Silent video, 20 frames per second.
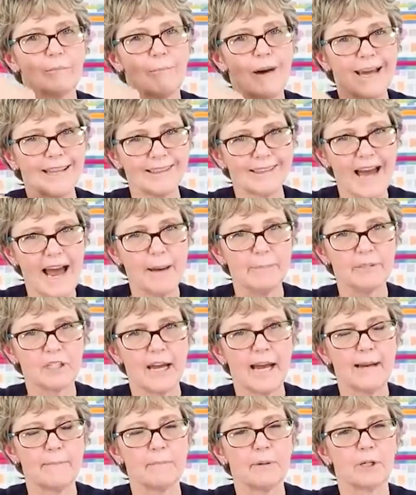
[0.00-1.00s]
my
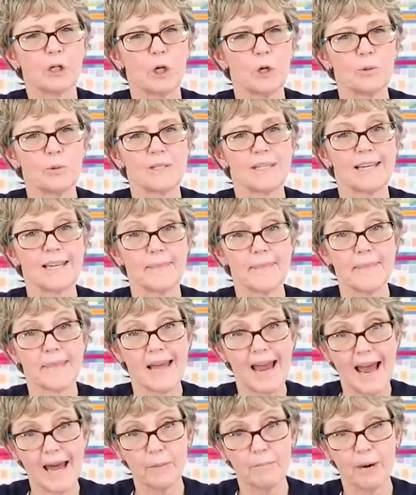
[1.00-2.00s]
laptop goes in
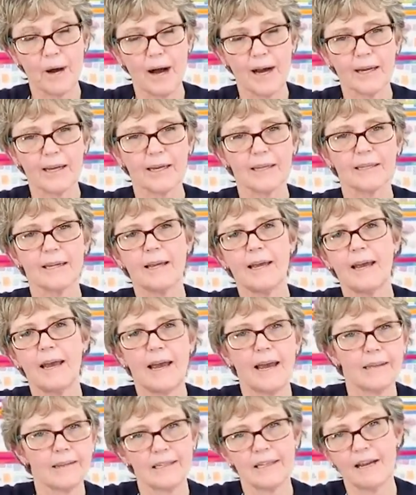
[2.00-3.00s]
that pocket,
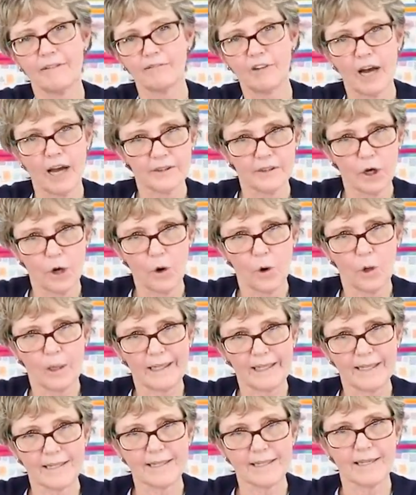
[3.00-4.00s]
and then I've got the whole
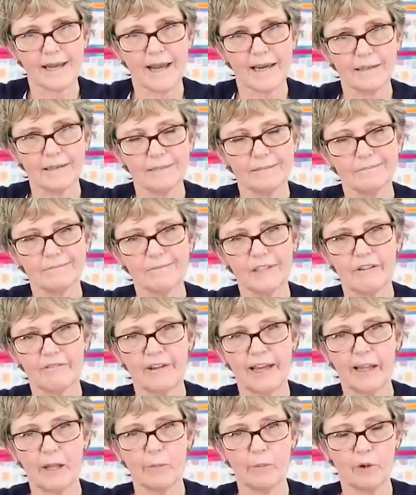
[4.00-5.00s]
inside
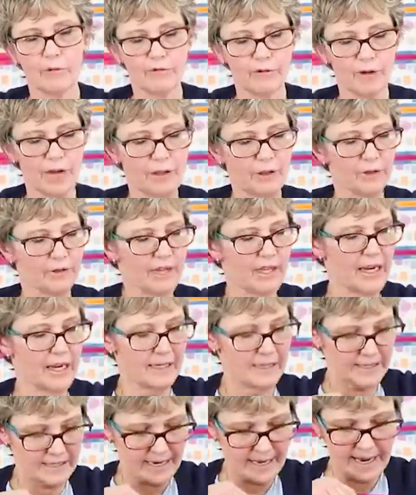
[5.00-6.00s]
available for other
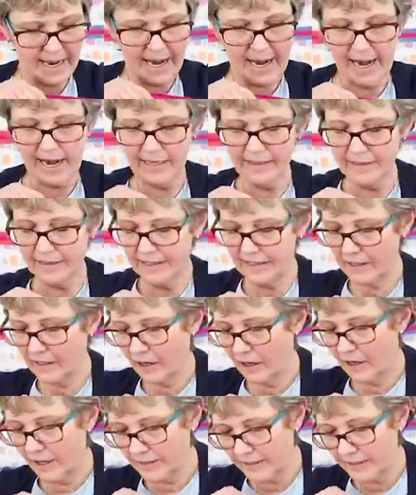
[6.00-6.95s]
things. And then on